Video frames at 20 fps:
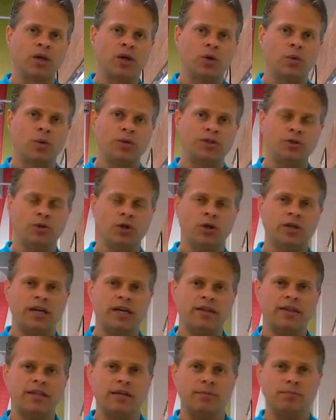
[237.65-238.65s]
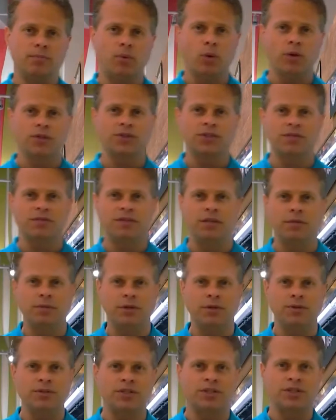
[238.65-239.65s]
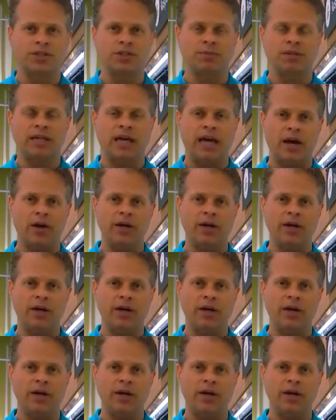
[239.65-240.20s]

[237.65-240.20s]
when you look at the importance of the immune system and how